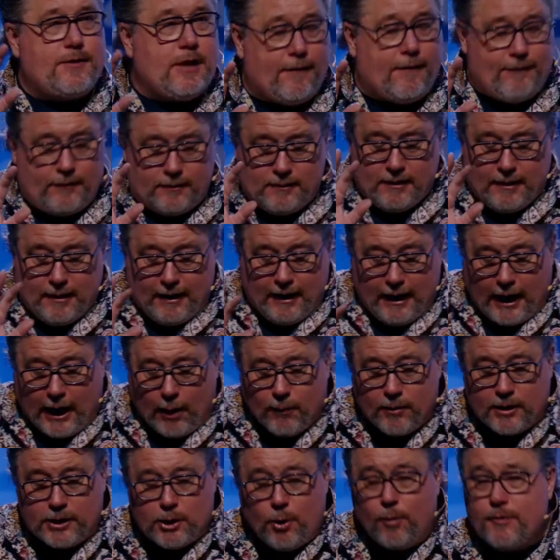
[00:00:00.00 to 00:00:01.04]
we've covered.
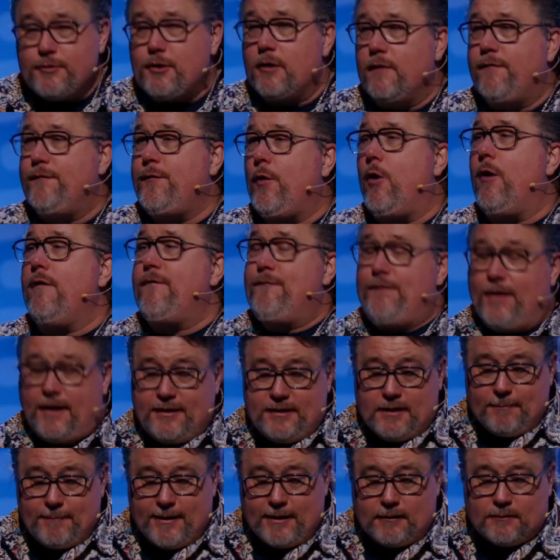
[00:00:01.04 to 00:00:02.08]
I want to go into the four
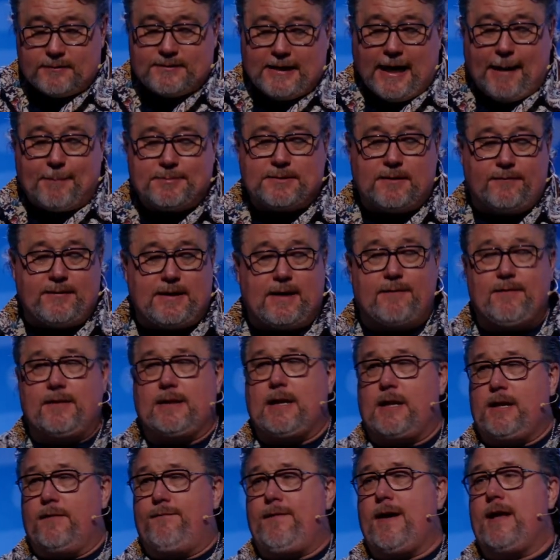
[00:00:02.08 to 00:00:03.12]
fundamental types of
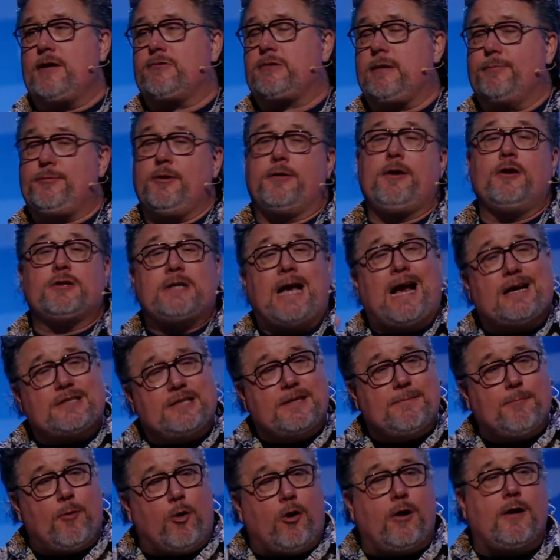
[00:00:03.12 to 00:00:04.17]
giving that you find in Scripture. There's
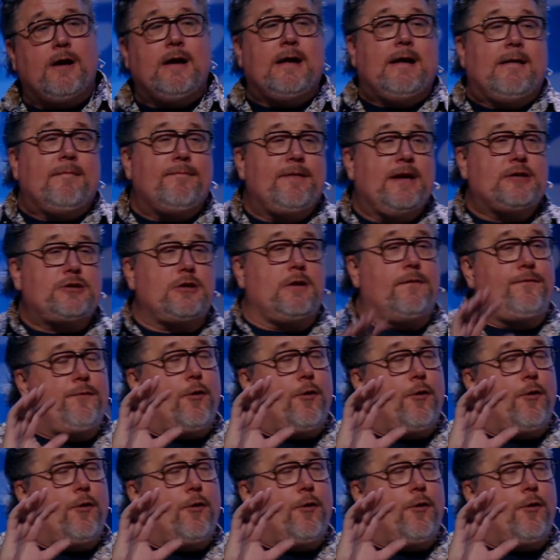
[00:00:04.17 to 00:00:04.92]
actually more. These are